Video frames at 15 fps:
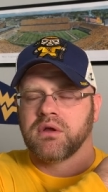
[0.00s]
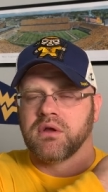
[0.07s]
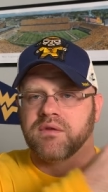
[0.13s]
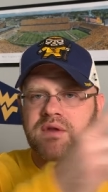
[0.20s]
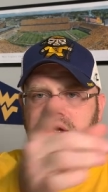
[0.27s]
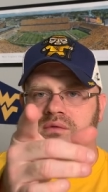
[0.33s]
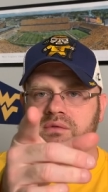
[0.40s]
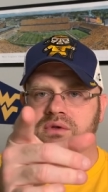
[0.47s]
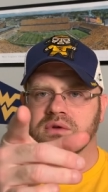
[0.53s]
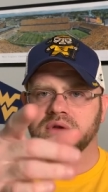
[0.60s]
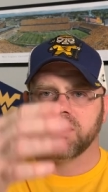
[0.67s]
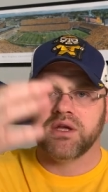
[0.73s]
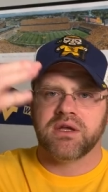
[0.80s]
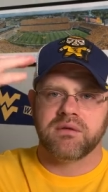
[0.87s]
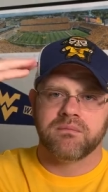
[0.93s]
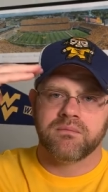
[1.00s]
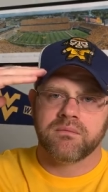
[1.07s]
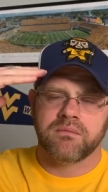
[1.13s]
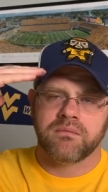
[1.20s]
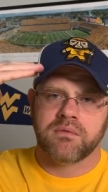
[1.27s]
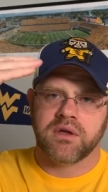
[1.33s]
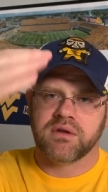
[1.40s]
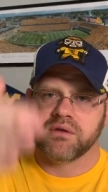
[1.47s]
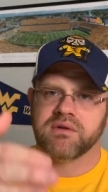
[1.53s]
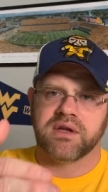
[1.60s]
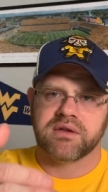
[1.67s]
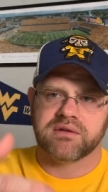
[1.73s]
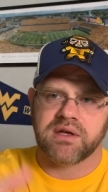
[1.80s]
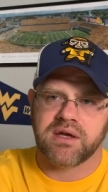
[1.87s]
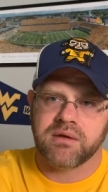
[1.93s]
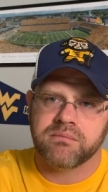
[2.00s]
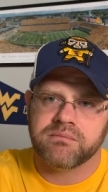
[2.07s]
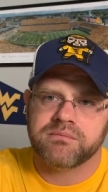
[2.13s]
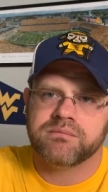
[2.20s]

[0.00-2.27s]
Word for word: Thanks for tuning in. Until next time.